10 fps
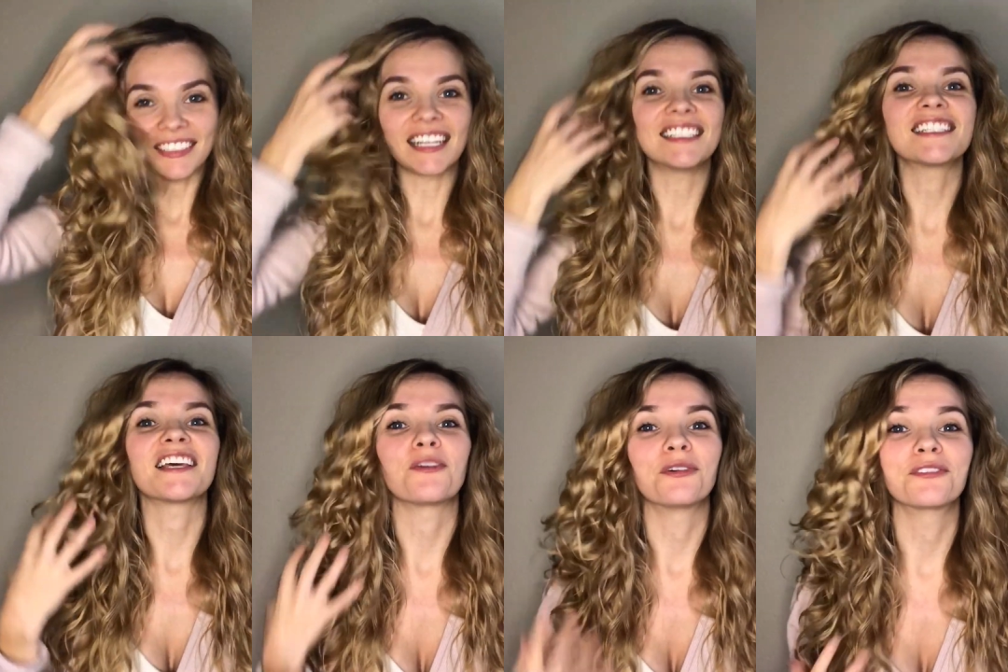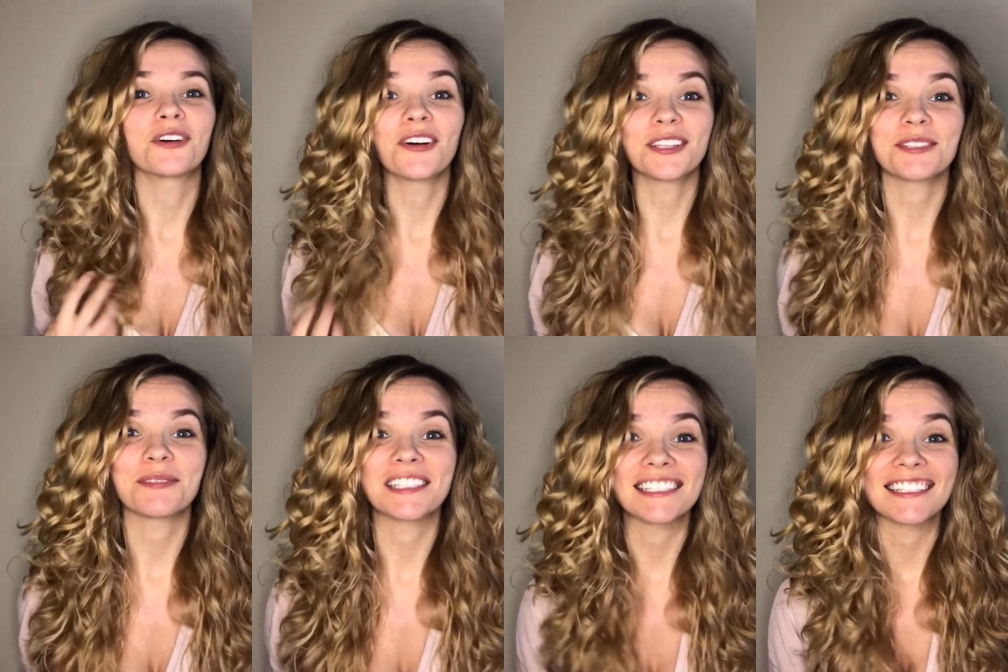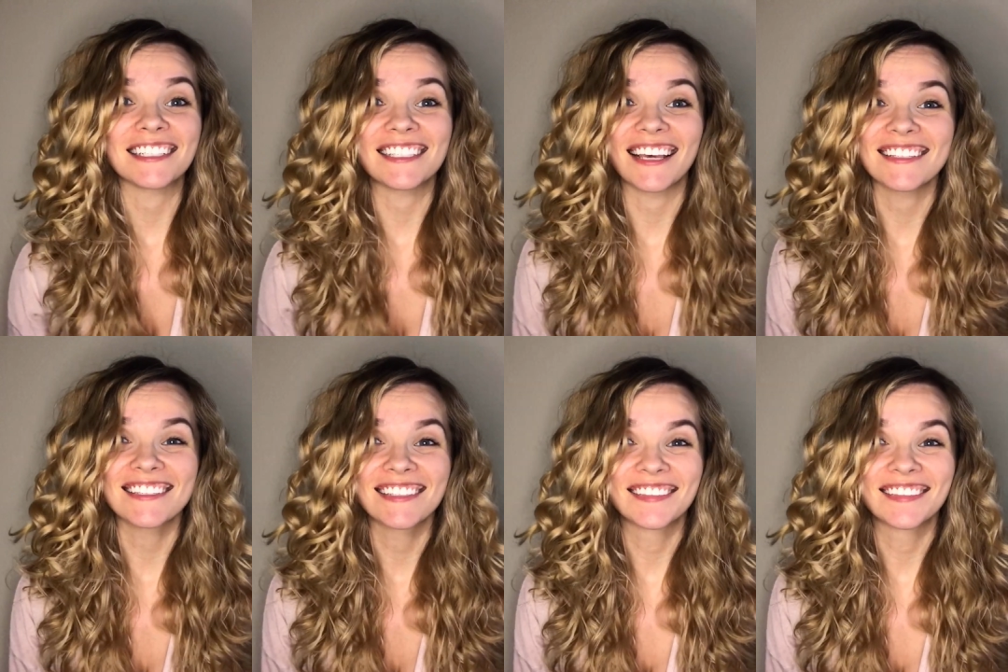I'd say overall this was a success.